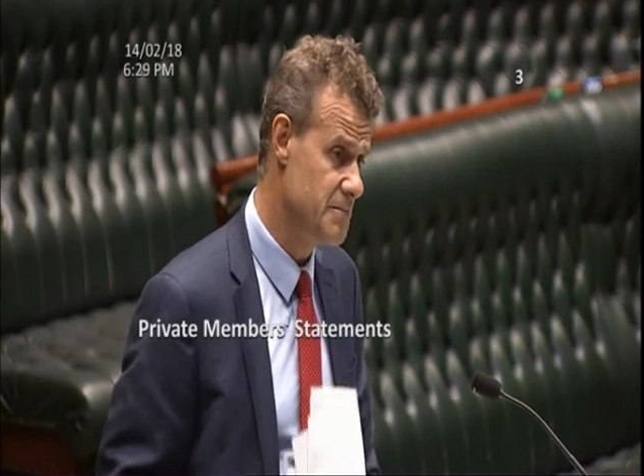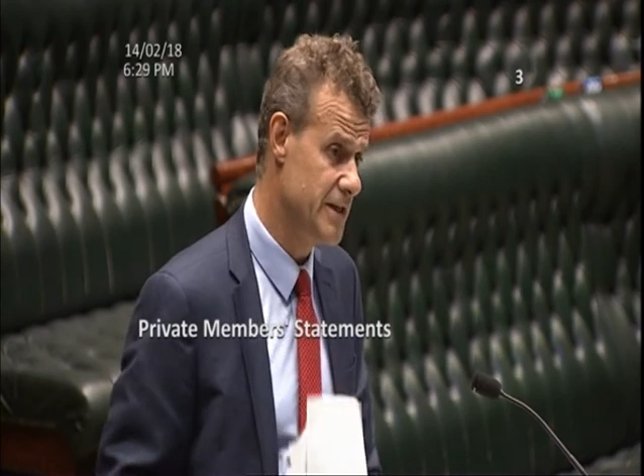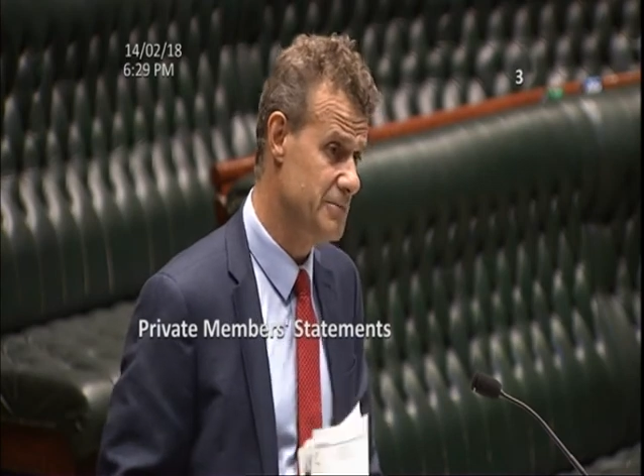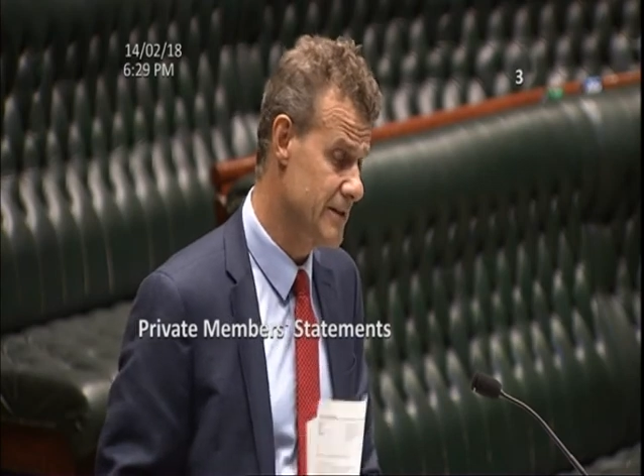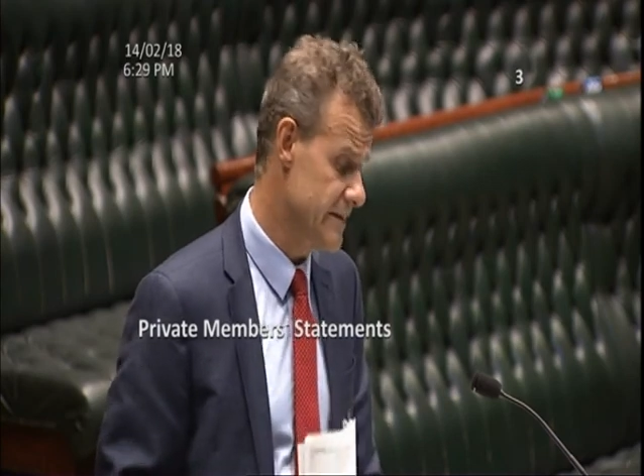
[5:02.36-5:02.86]

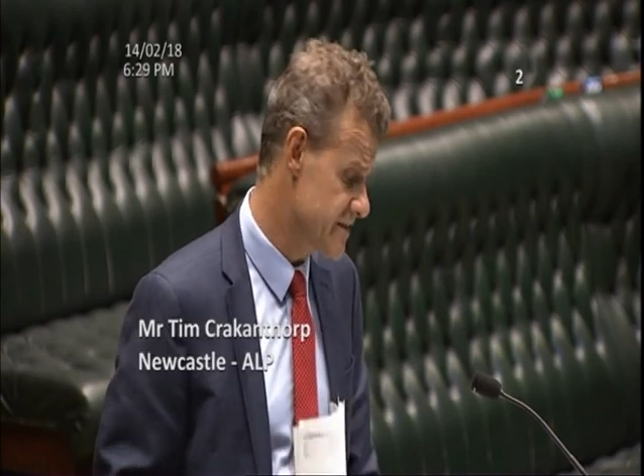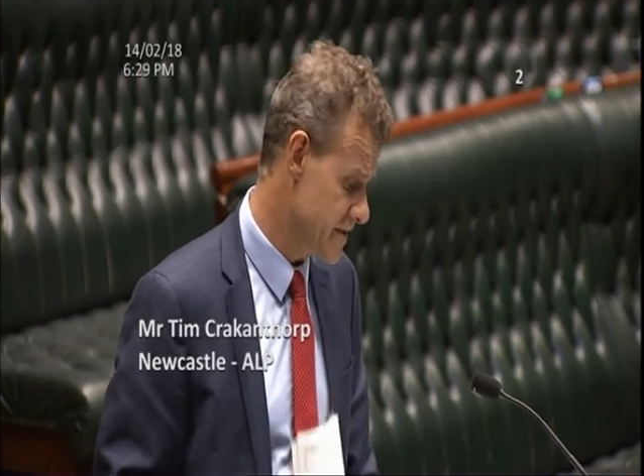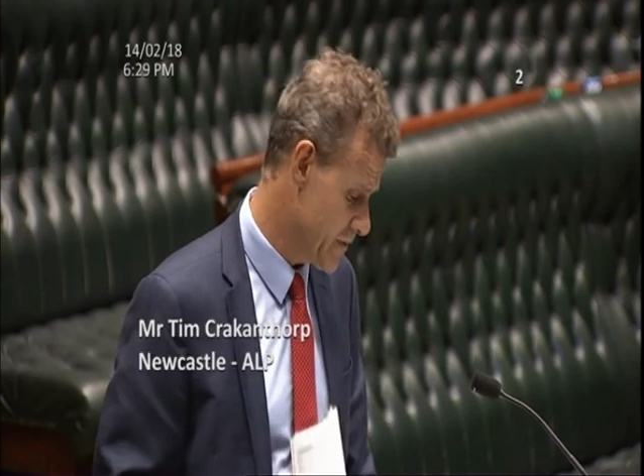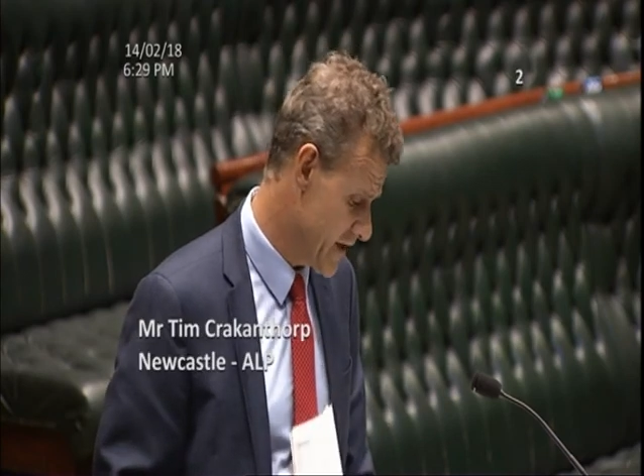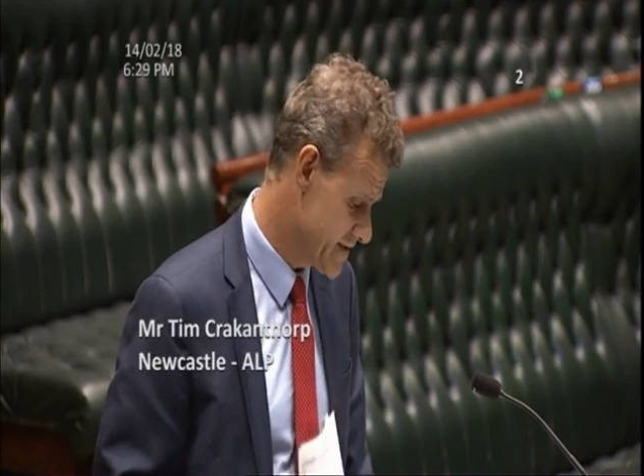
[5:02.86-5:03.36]
the people that it's
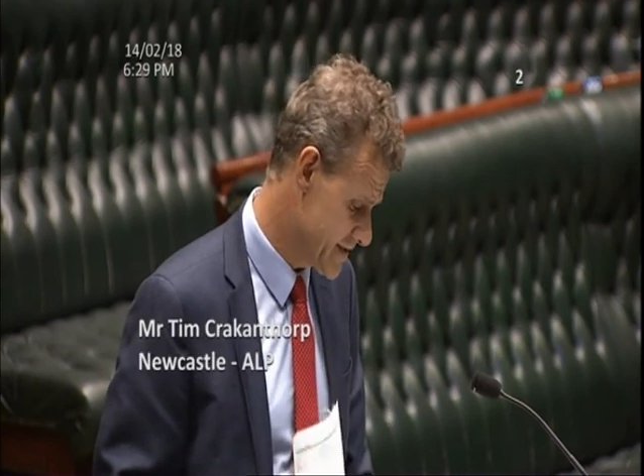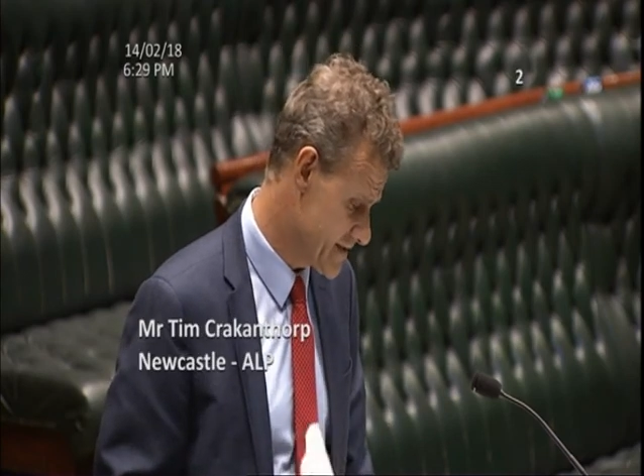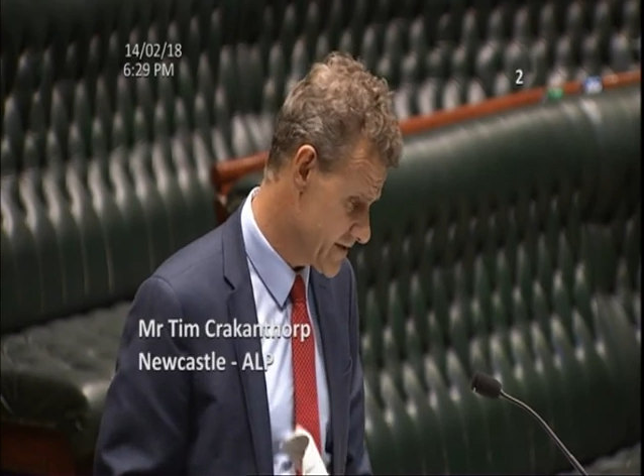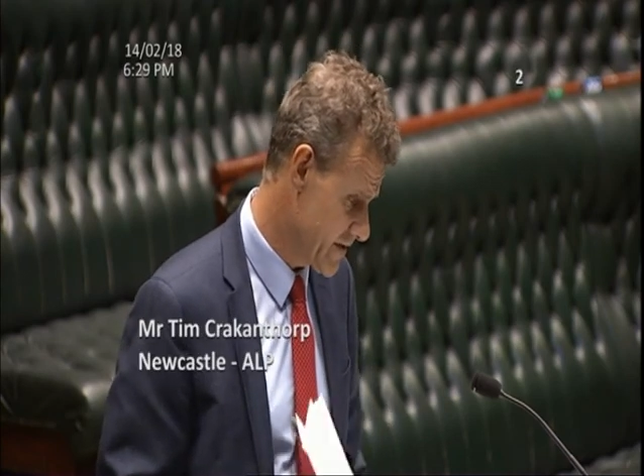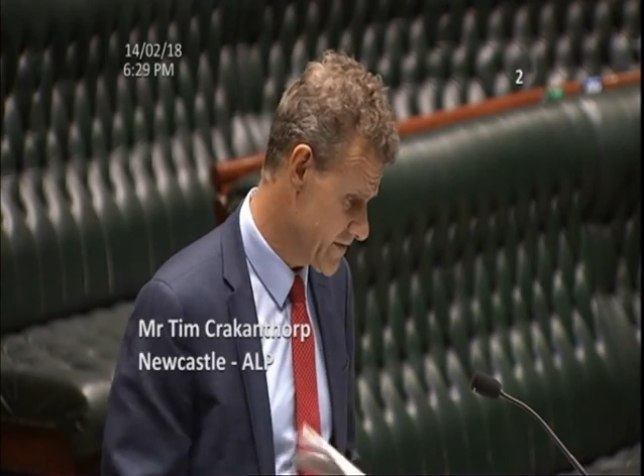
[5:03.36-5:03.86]
supposed to
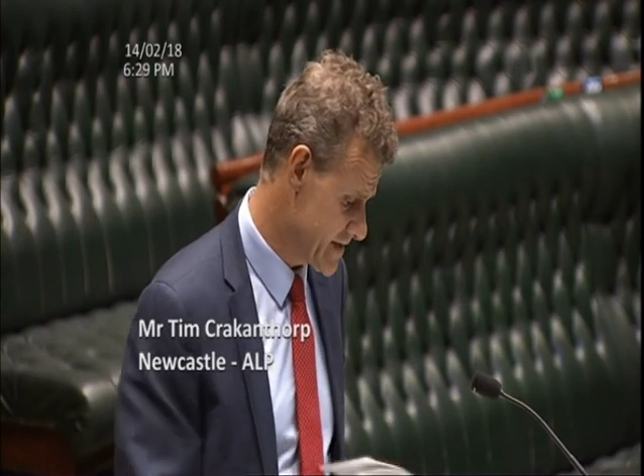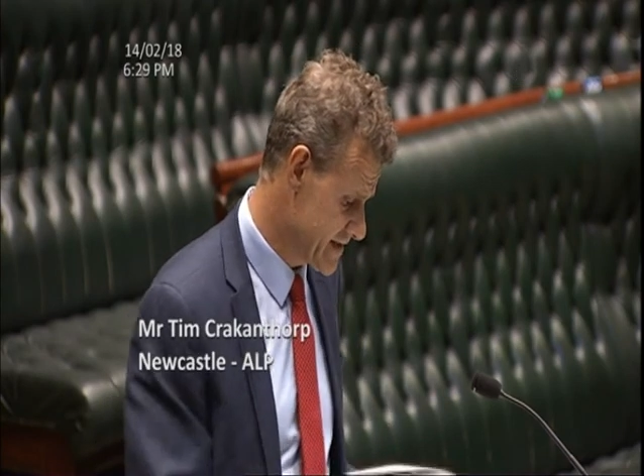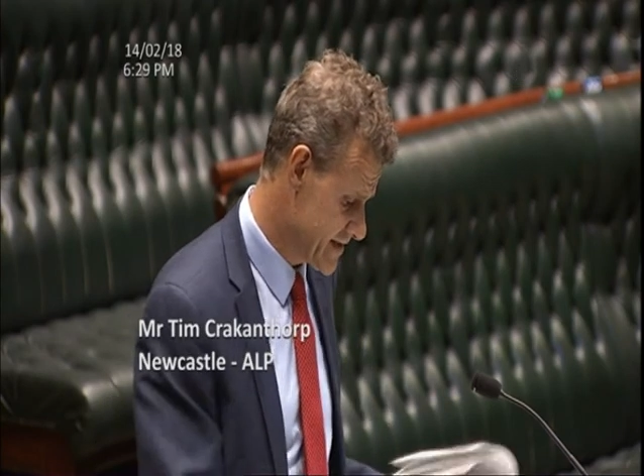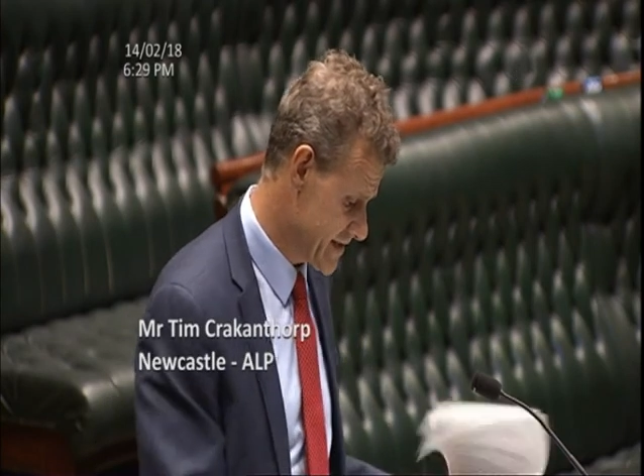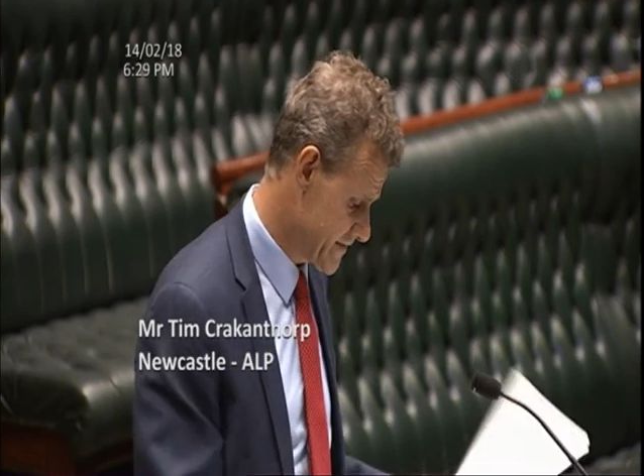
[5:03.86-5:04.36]
service
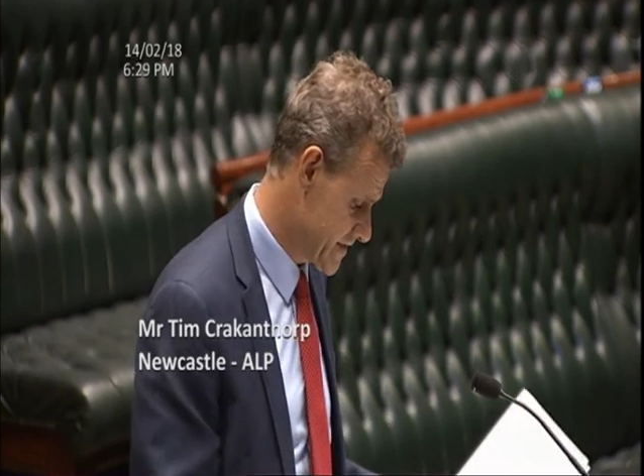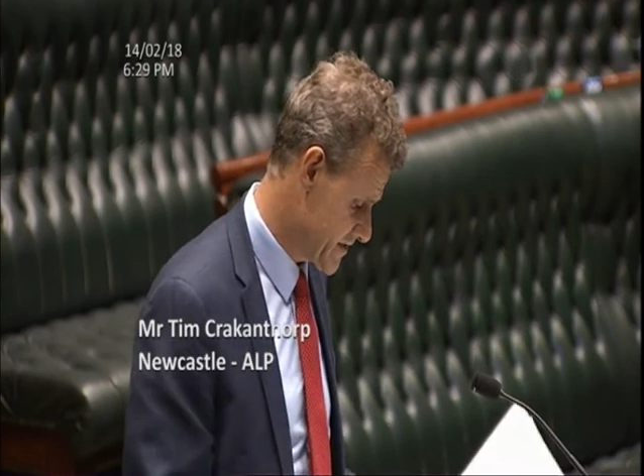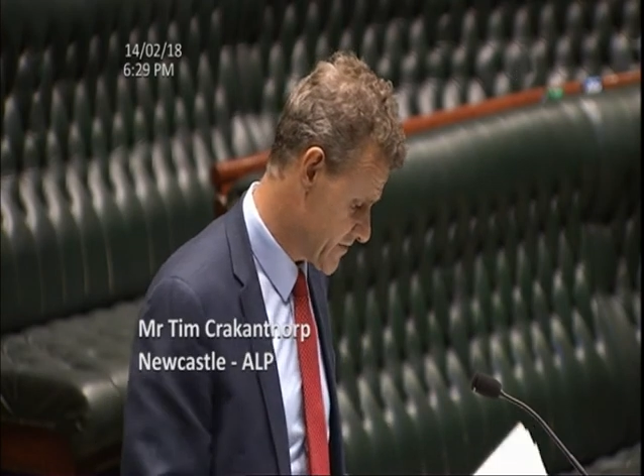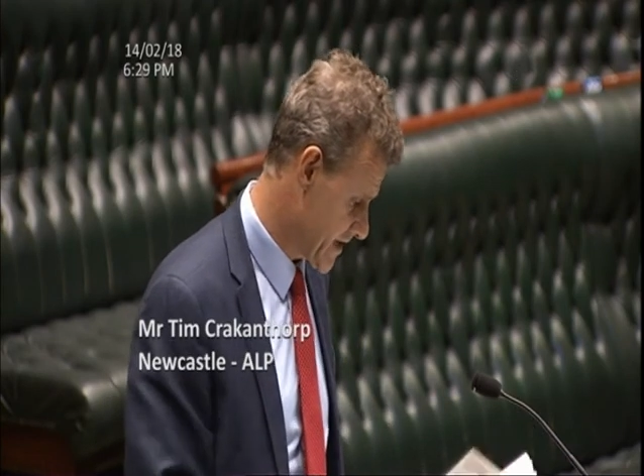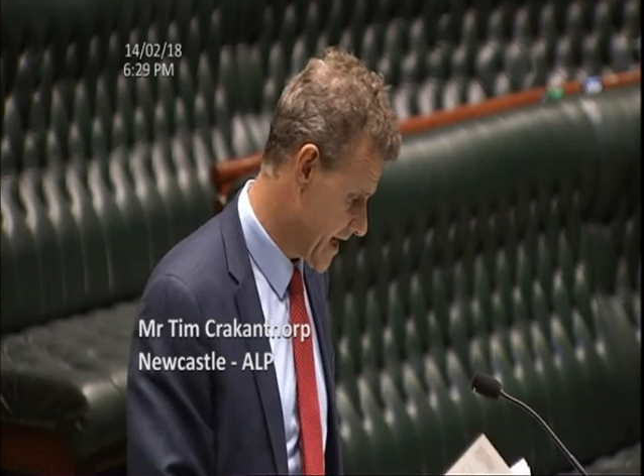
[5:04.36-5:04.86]
instead of
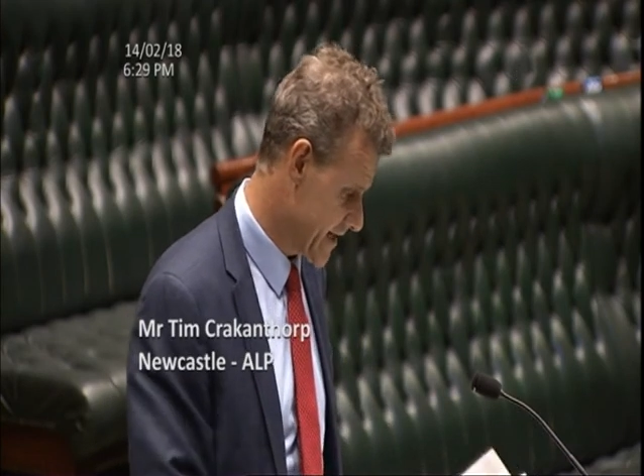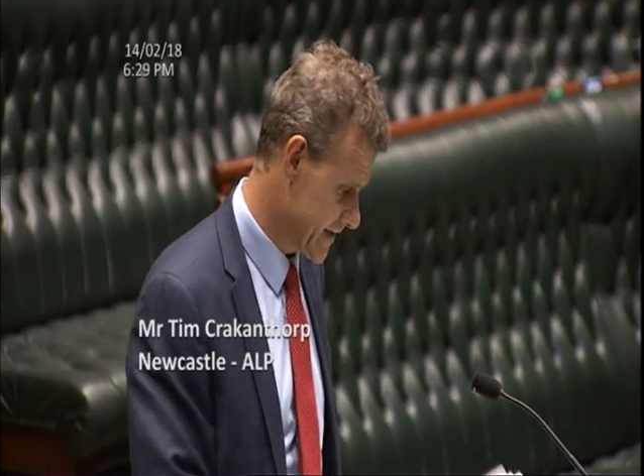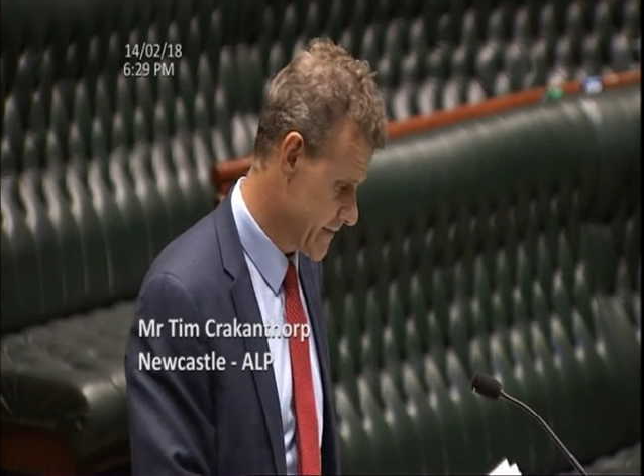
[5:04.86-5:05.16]
disregarding